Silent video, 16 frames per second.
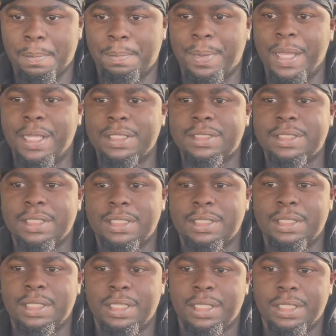
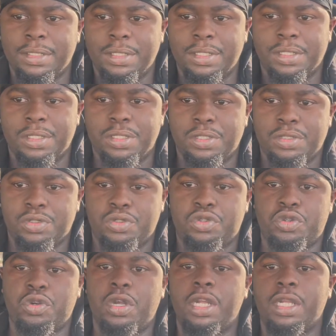basically,
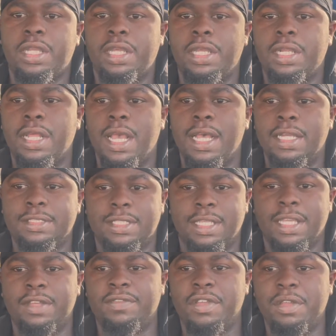trucking has
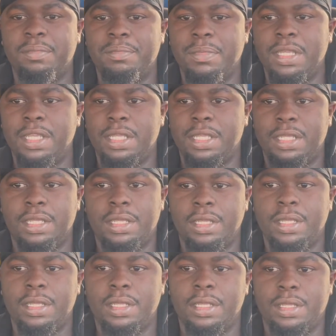given me
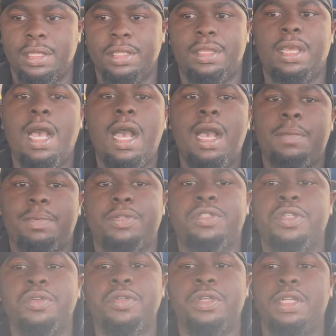the
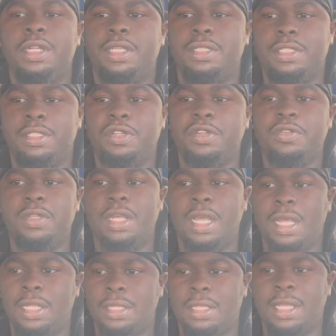opportunity to do that.